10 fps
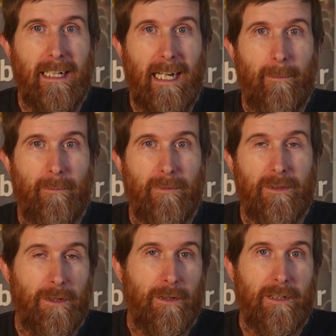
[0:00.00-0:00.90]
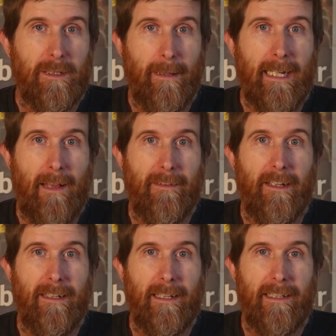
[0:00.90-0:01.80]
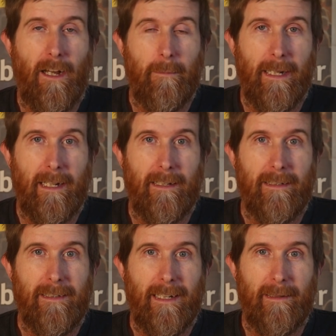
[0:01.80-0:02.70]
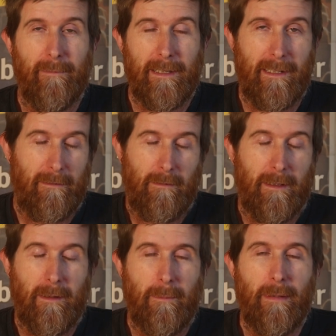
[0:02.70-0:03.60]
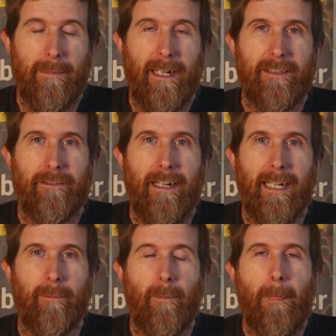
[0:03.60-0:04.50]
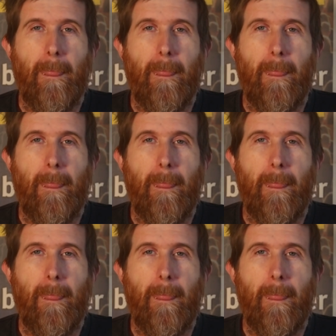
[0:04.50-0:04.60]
um, to to speak at the at the opening um, at the, the, the premiere screening.